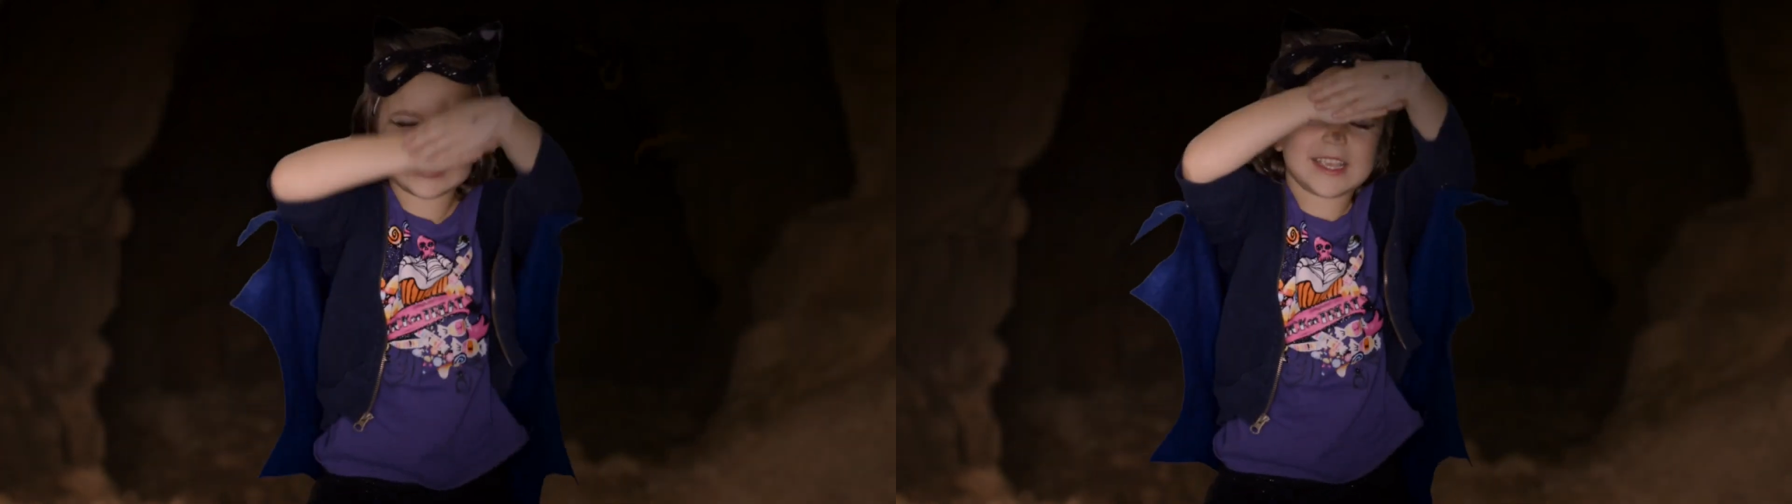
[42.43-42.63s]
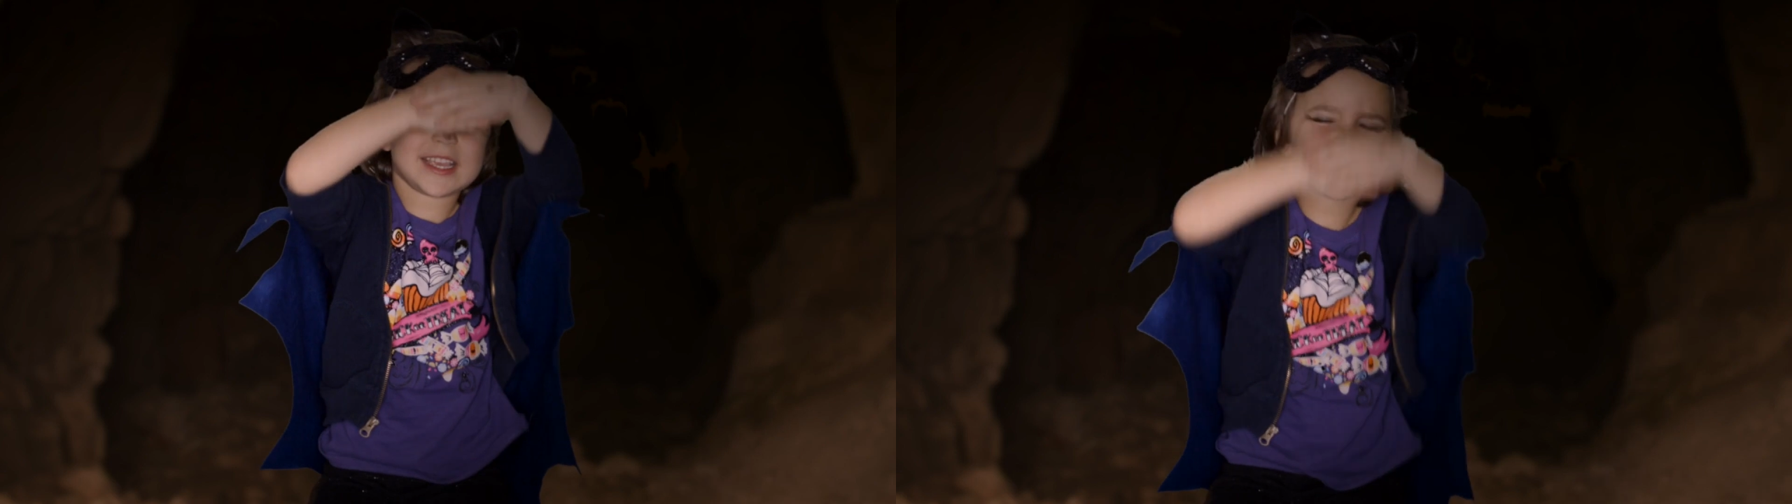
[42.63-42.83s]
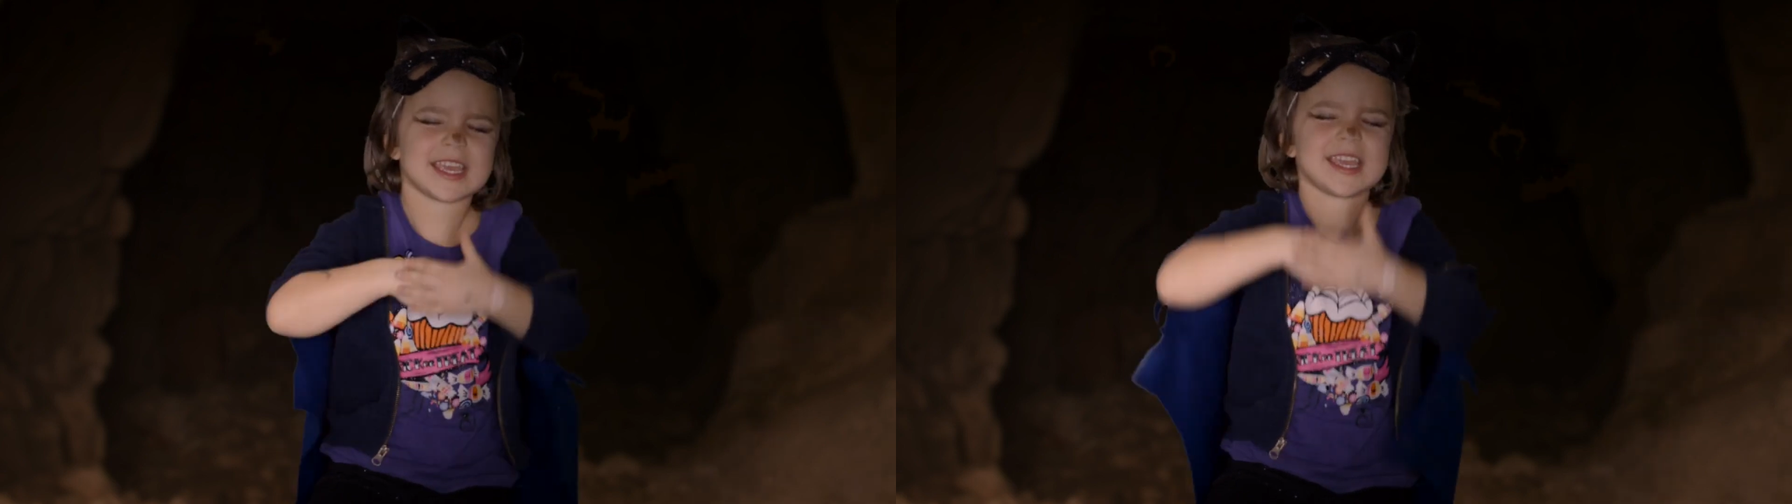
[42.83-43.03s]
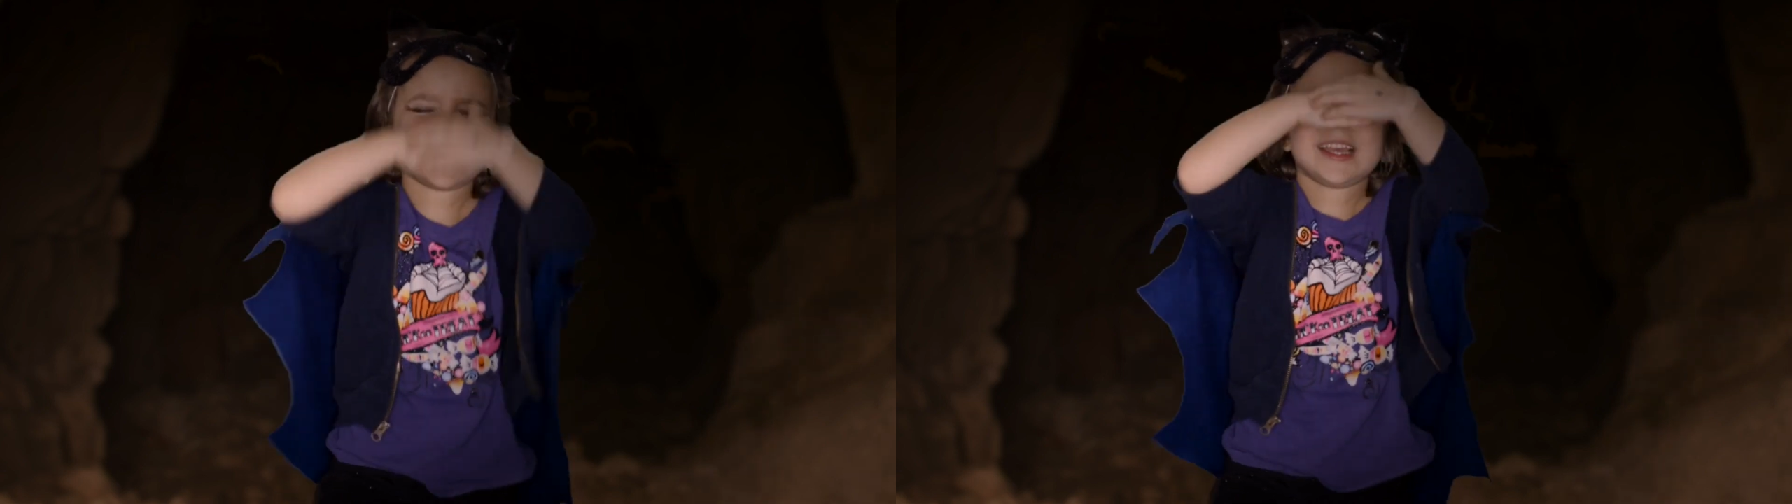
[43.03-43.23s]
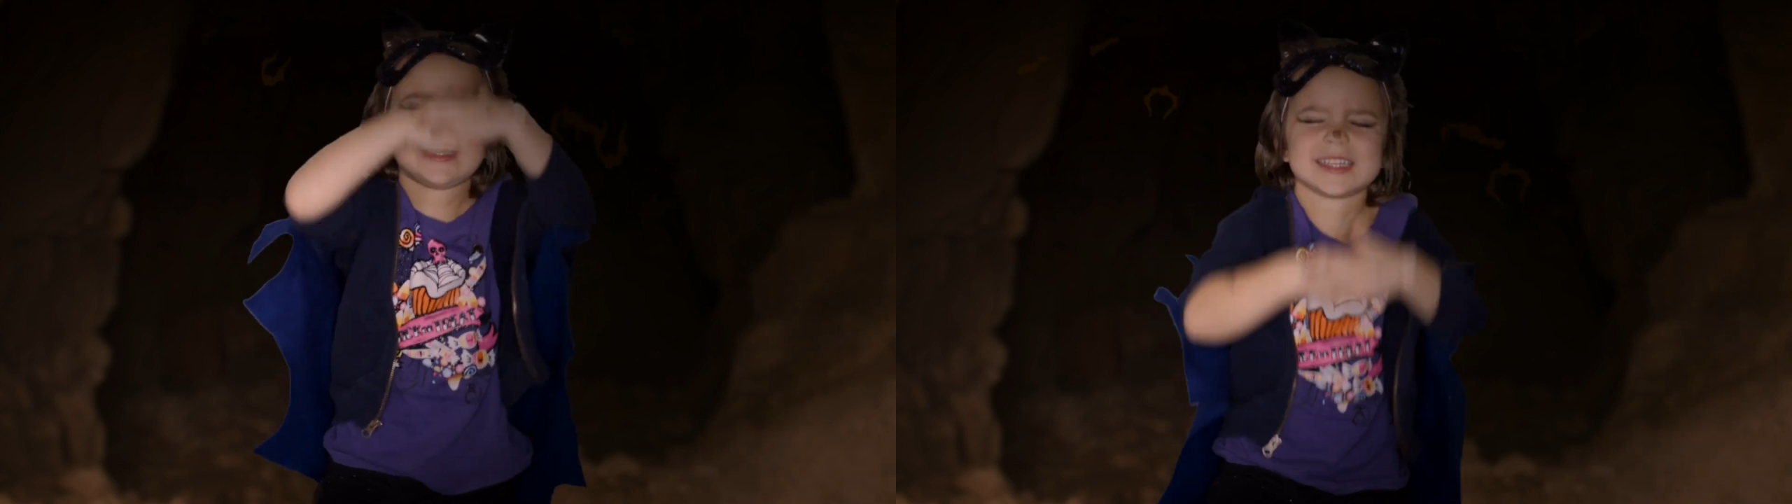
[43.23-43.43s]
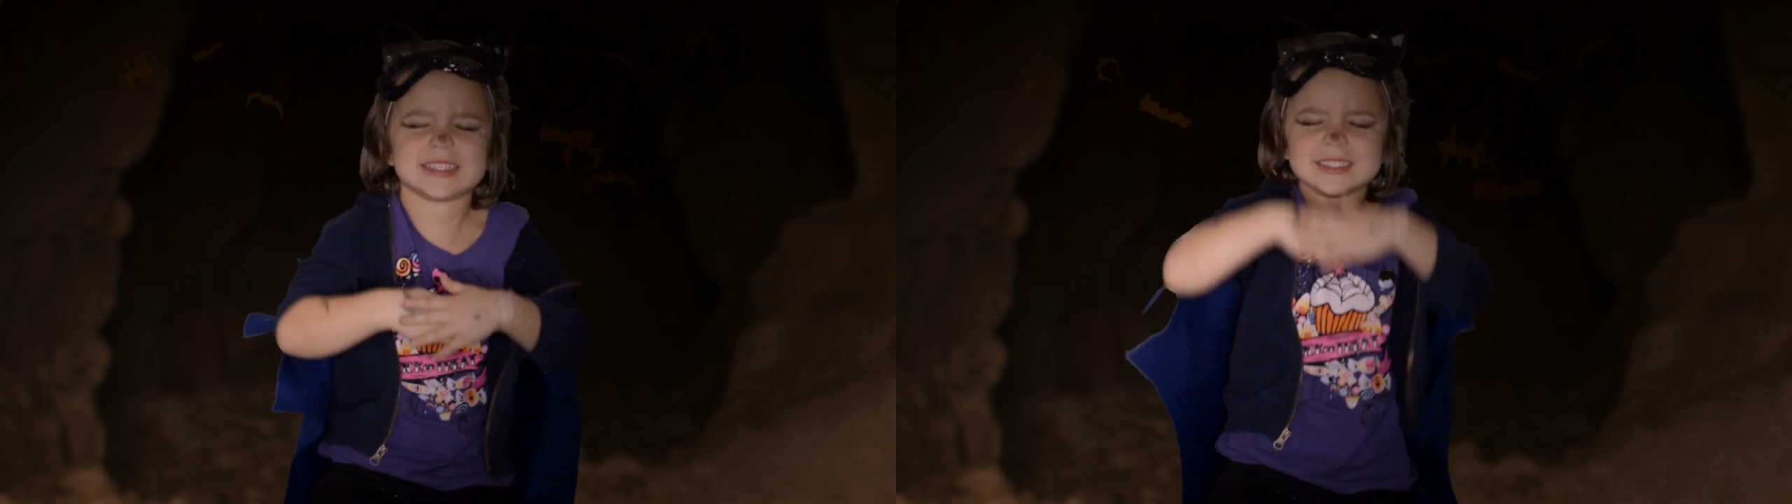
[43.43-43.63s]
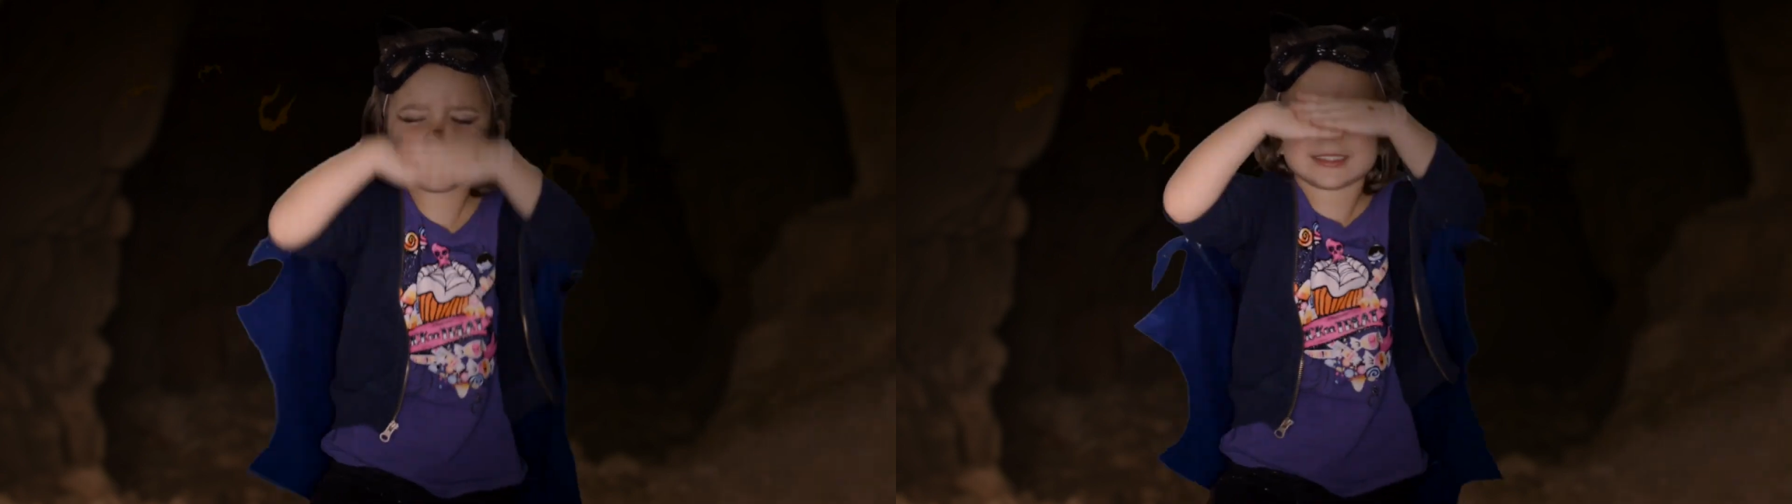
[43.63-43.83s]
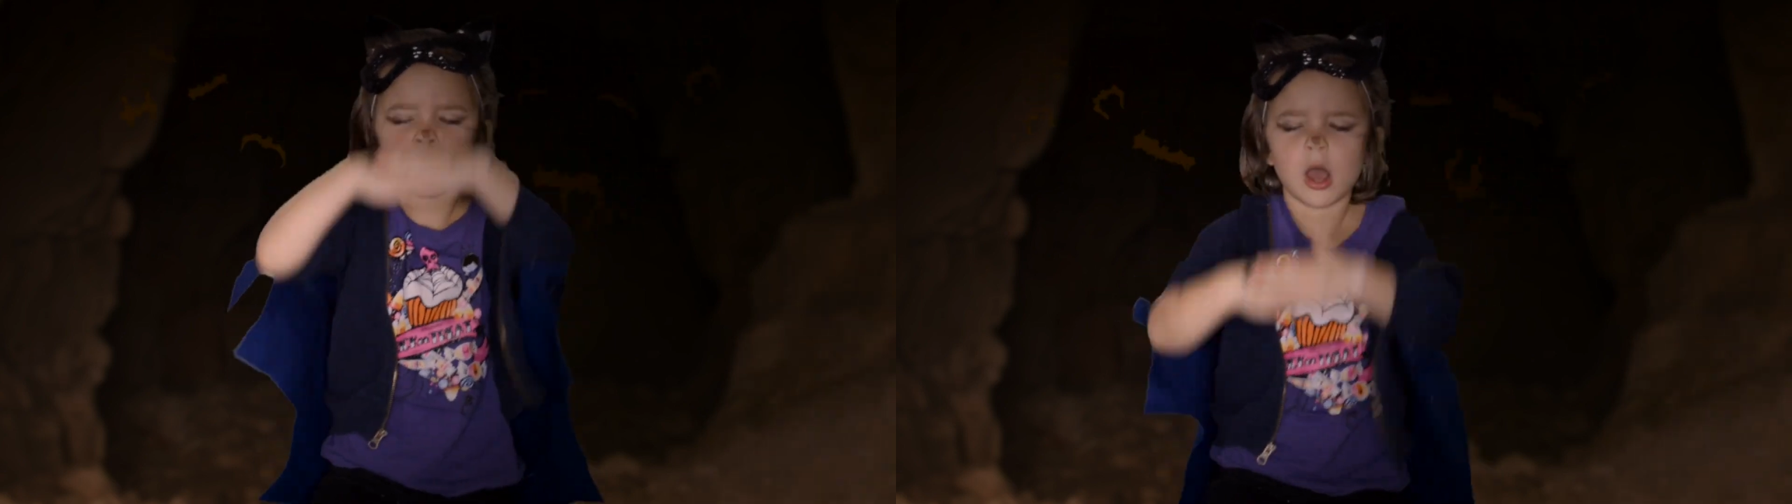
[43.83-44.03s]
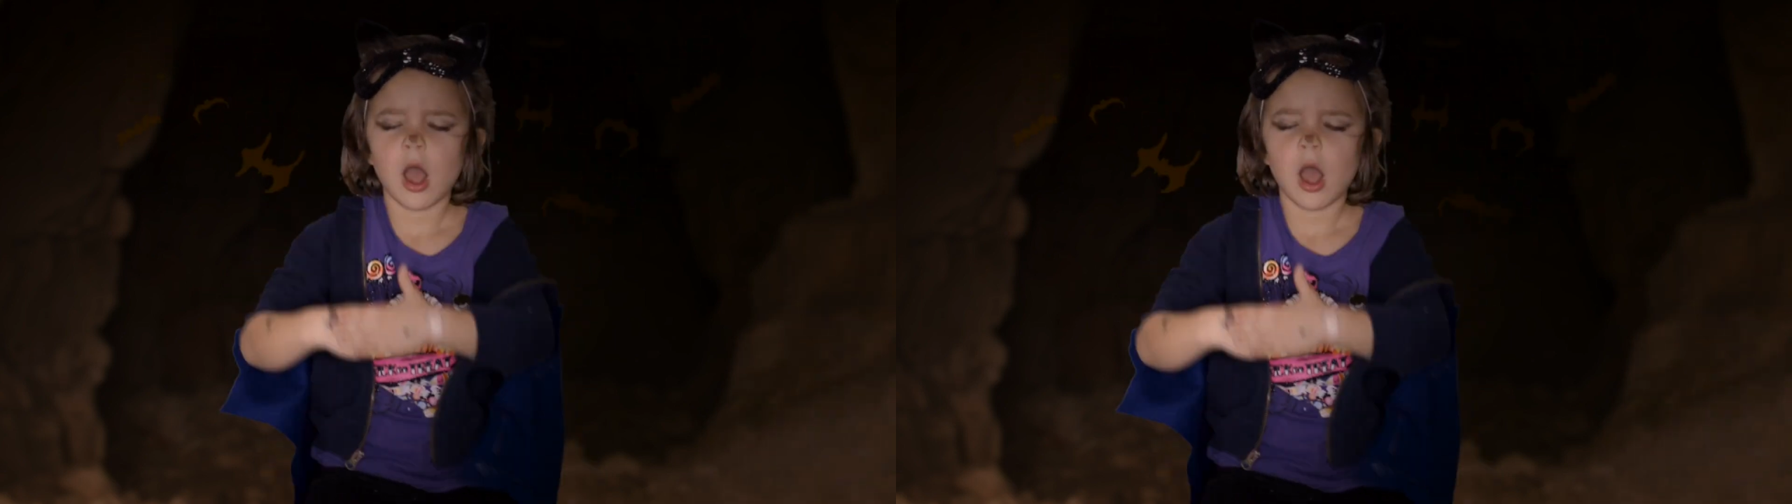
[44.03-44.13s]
begins.